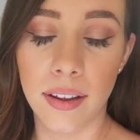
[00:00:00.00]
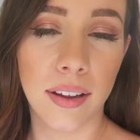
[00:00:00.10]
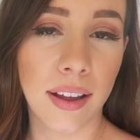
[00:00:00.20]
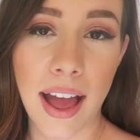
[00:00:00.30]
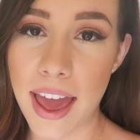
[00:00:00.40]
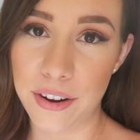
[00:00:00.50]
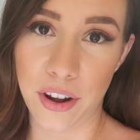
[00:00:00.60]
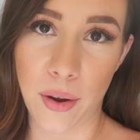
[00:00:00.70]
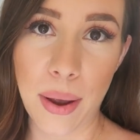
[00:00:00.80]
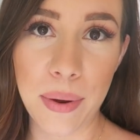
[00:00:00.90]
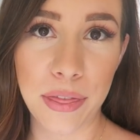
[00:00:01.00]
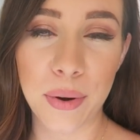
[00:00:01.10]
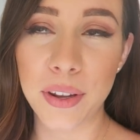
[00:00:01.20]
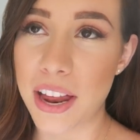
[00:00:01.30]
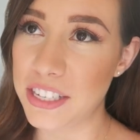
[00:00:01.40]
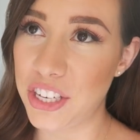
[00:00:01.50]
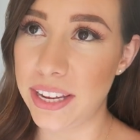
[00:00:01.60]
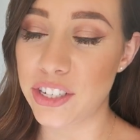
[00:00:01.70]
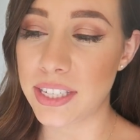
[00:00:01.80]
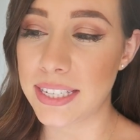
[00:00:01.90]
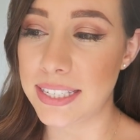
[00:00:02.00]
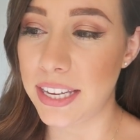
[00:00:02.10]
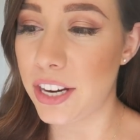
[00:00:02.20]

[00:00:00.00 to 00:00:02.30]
I don't know. I went through a lot of changes this